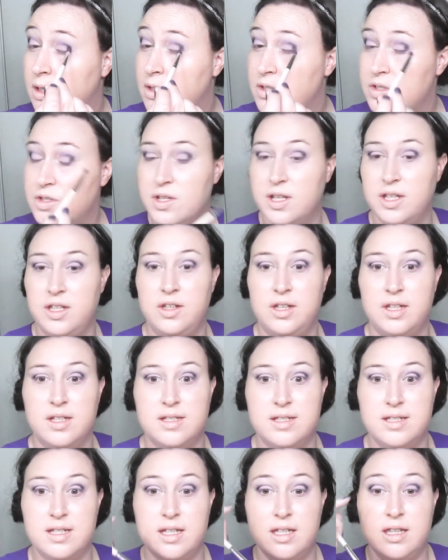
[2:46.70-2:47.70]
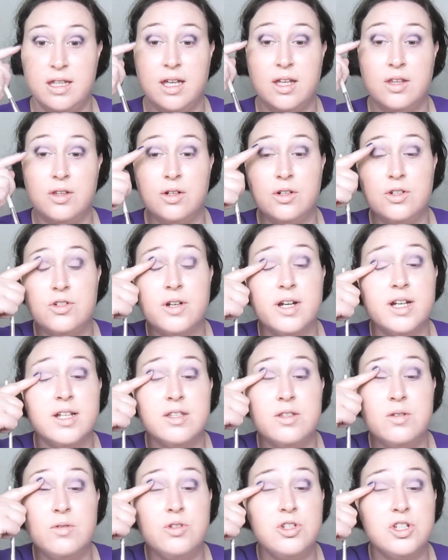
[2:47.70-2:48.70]
So that you can see the other
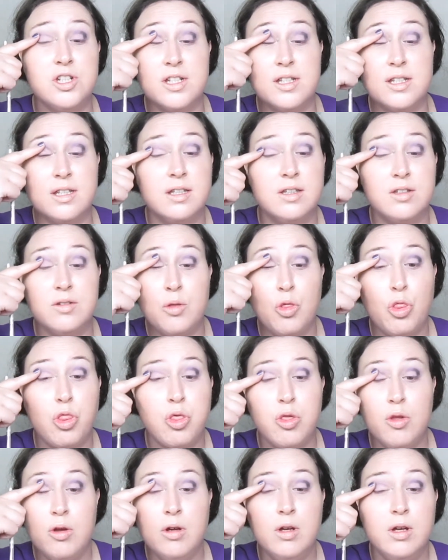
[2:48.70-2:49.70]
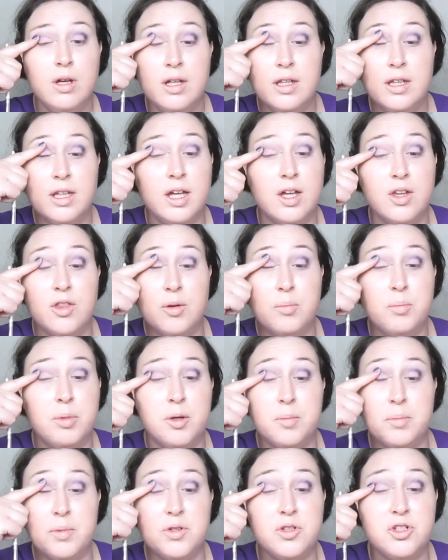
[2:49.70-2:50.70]
translucent, the other
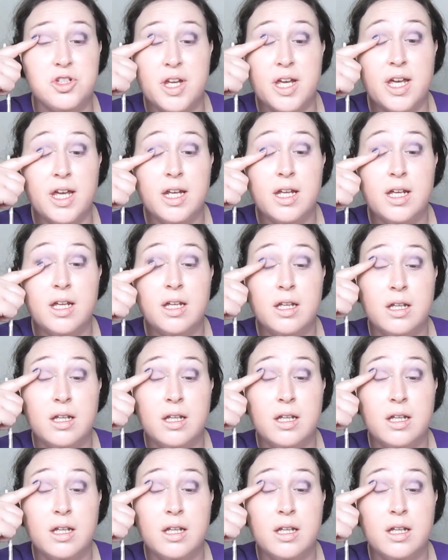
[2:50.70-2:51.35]
purple shade.